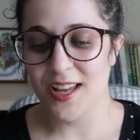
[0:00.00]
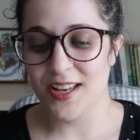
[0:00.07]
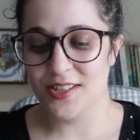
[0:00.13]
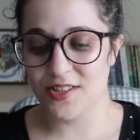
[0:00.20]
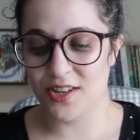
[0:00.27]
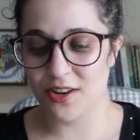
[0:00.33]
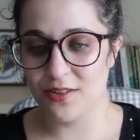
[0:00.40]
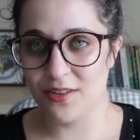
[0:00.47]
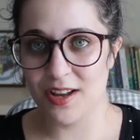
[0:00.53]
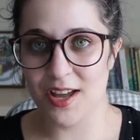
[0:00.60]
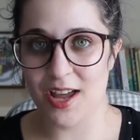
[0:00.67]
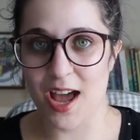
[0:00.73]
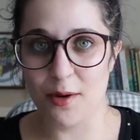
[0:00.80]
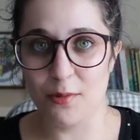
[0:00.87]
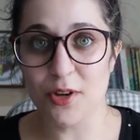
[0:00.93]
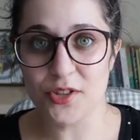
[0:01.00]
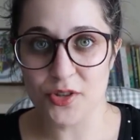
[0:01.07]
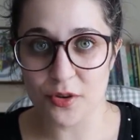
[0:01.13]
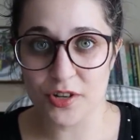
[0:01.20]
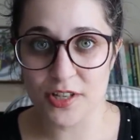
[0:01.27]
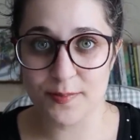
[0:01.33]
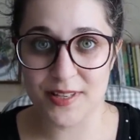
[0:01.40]
So I will
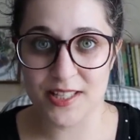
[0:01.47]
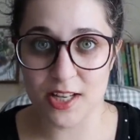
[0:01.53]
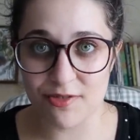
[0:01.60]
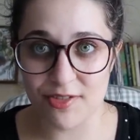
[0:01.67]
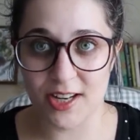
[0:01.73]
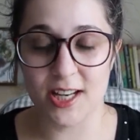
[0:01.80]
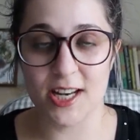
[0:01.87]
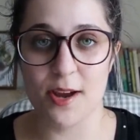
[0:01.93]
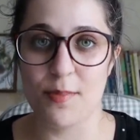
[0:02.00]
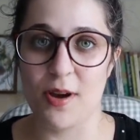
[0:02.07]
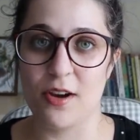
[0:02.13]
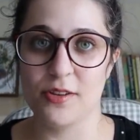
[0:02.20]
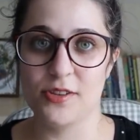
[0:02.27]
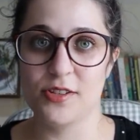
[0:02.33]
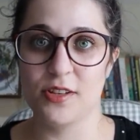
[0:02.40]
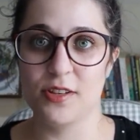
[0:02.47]
talk specifically about